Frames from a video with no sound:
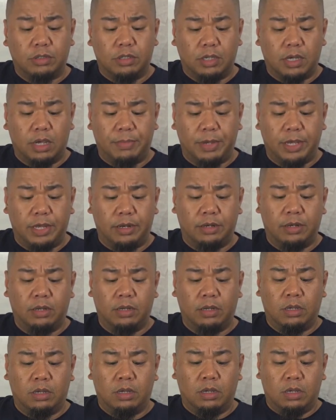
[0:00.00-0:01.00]
I mean,
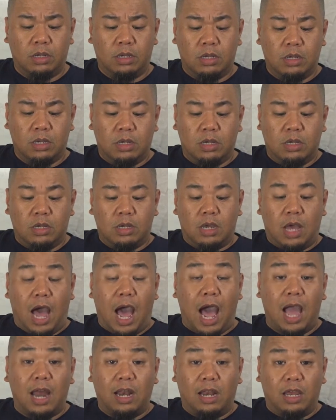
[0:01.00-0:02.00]

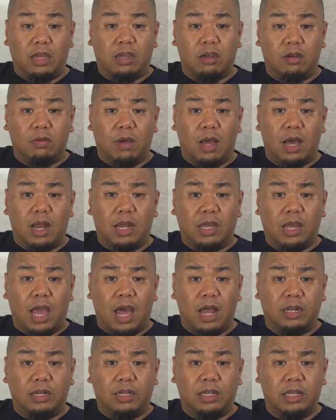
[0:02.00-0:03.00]
I like them. I like
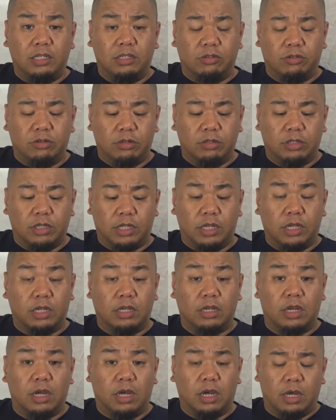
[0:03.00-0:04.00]
Allen key screws. I think
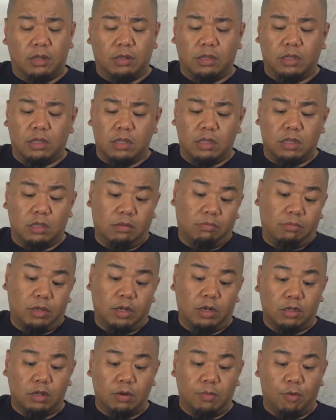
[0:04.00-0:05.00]

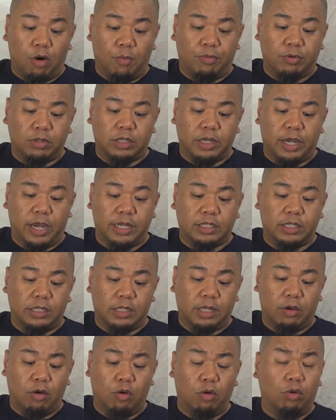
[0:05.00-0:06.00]
they're more precise and
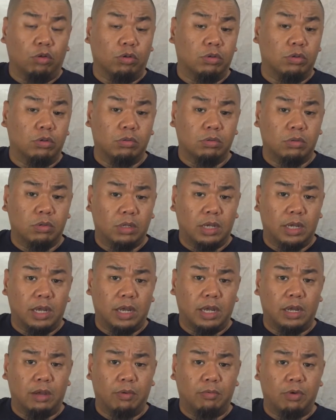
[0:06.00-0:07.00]
they hold
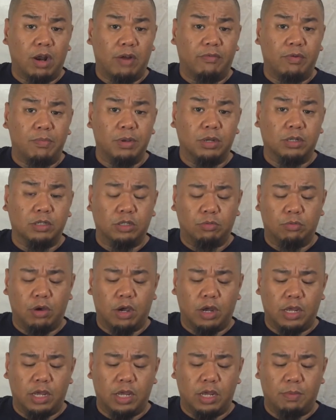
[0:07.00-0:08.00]
whatever build you
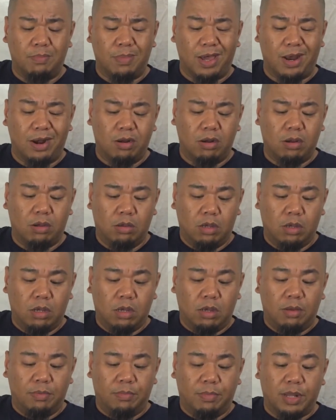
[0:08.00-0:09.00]
want in better.
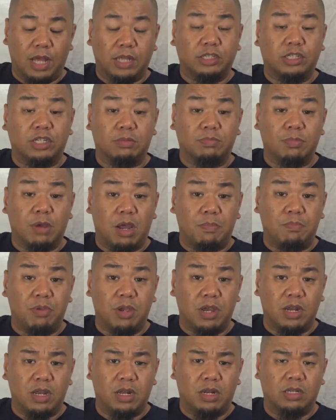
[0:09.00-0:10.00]
But that's just my
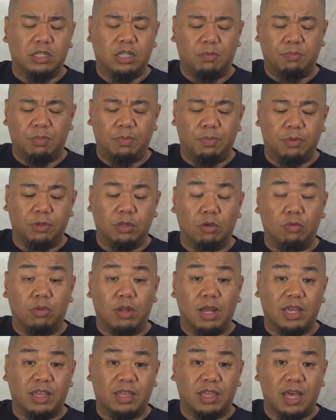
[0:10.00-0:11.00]
opinion. Some people don't
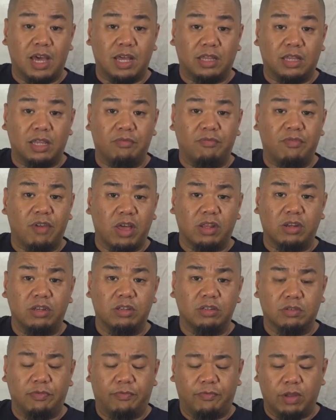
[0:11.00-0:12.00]
like that. They'd rather
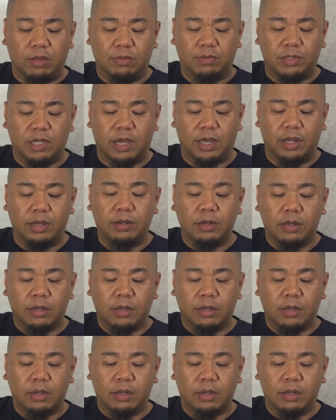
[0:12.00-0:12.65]
use a Phillips head.